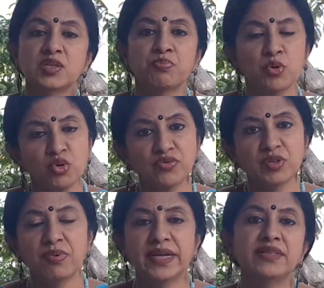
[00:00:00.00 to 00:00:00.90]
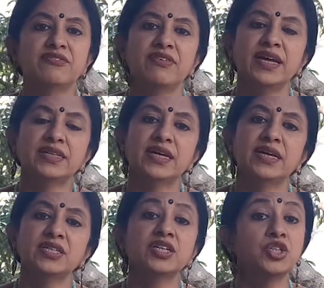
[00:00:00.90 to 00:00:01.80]
proved by the fact
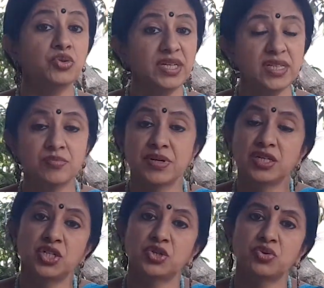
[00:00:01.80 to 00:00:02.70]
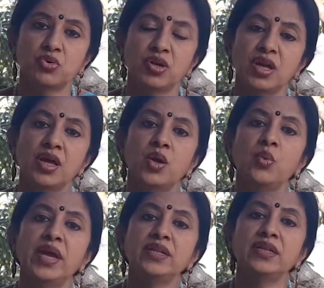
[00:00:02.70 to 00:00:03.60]
that during the British rule,
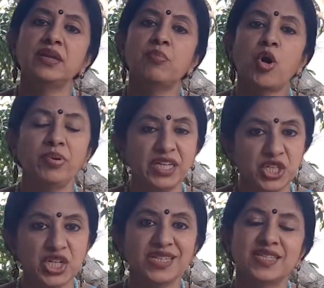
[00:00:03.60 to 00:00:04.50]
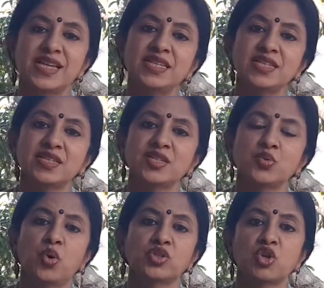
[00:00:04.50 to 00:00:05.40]
when the population census
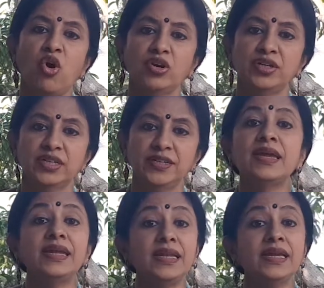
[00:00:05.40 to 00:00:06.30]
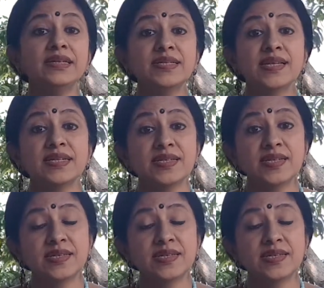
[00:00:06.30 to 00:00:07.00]
was ordered, Indian census